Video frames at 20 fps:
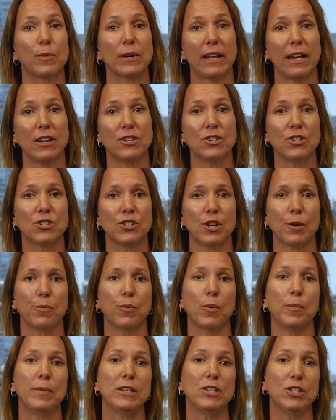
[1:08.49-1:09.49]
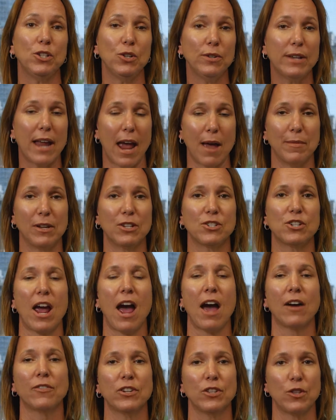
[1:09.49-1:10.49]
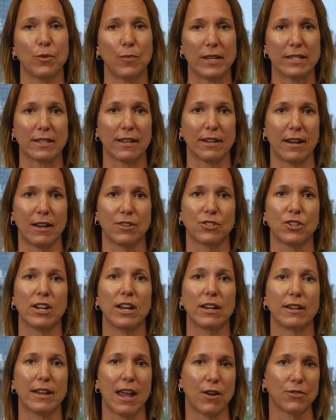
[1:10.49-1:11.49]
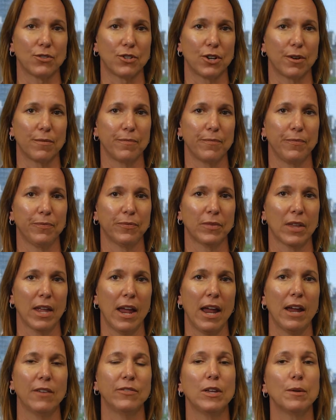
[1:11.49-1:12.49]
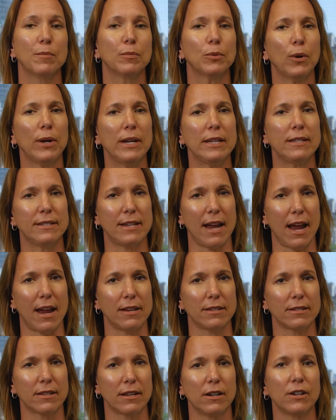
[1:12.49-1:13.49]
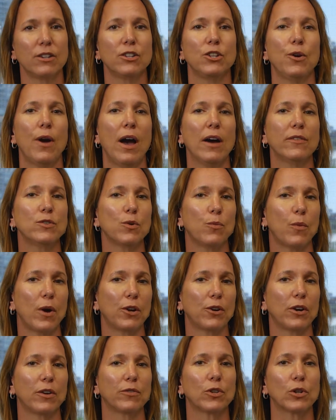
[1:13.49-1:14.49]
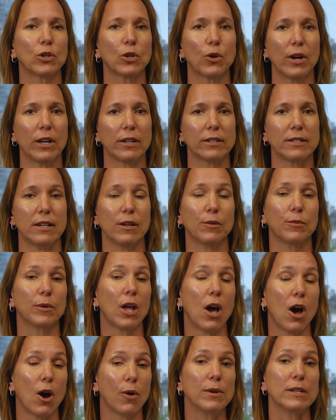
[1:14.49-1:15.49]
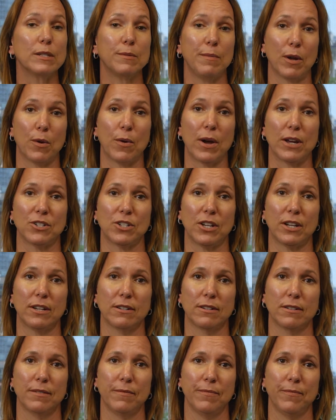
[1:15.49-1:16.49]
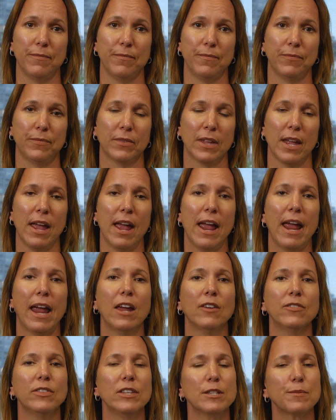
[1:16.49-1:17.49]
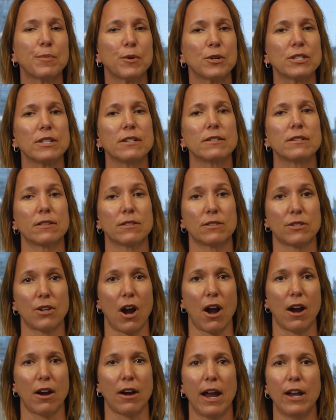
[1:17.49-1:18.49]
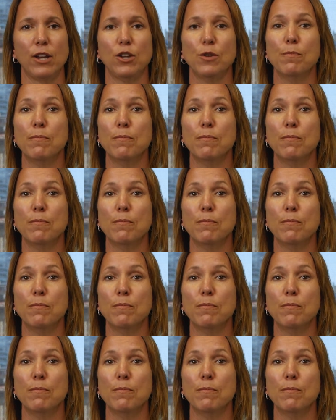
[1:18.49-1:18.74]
relationship will be too damaged after the resignation and counter. If the employee stays, you have to wonder if their loyalty will always be questioned. If this person is a star and you